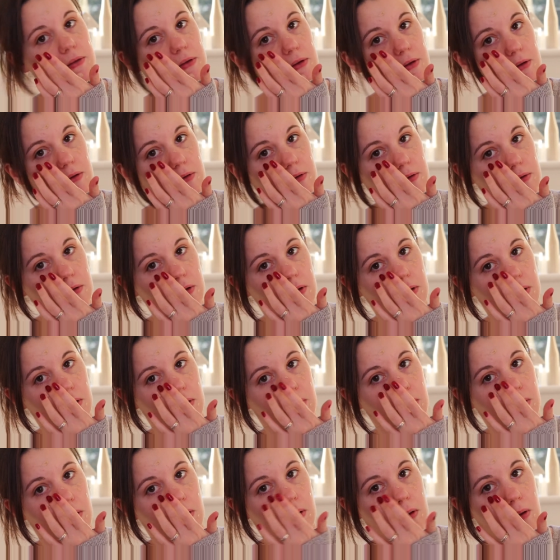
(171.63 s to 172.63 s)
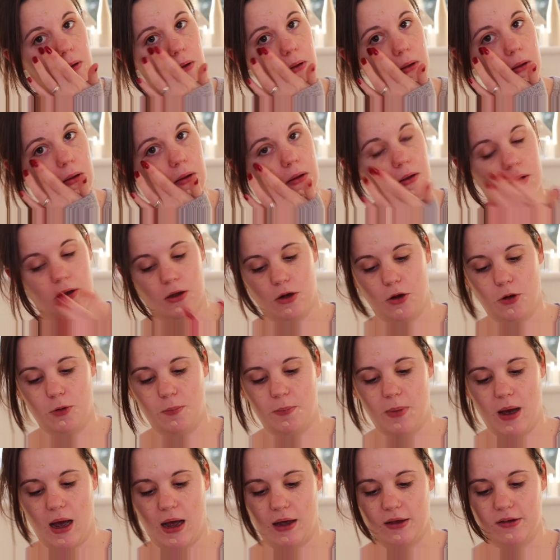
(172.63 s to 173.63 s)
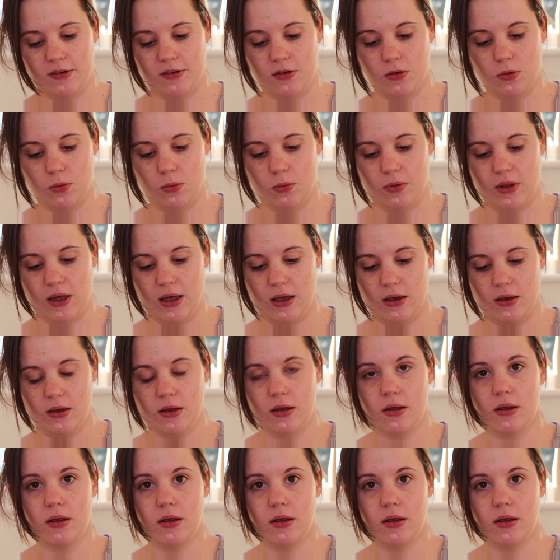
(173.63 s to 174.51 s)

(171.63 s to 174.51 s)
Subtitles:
because, you know, bags and all that.